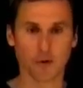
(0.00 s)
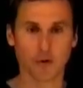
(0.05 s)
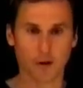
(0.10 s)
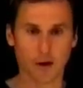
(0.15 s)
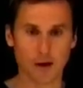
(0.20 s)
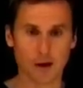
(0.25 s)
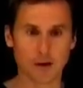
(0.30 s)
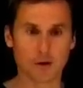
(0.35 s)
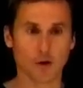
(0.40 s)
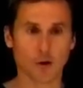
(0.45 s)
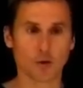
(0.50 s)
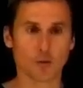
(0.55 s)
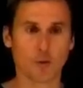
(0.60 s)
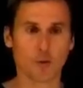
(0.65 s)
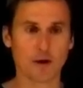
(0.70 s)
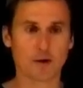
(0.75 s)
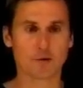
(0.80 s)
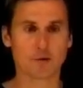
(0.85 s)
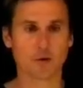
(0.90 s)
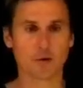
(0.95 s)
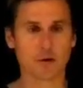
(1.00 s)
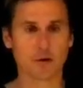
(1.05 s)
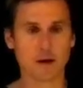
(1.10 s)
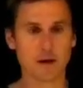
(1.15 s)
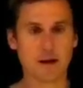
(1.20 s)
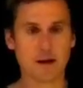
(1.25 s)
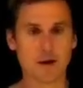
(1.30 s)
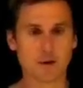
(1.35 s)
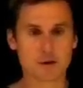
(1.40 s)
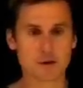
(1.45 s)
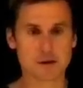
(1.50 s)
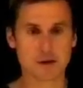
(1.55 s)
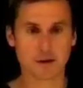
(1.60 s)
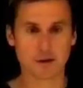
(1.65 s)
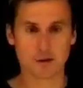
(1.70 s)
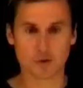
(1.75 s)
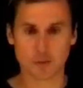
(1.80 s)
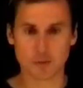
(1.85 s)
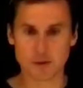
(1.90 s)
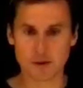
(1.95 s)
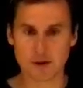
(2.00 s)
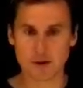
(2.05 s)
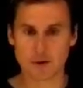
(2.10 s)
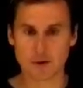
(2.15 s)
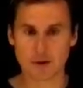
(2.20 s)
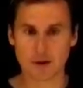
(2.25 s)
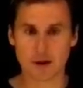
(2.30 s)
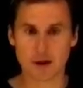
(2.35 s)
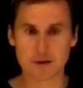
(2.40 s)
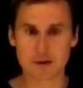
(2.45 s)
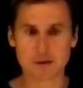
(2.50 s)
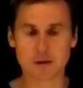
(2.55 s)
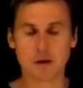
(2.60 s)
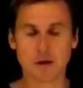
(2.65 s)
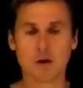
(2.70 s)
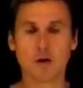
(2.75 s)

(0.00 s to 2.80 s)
Okay, you don't wait for an error signal to materialize.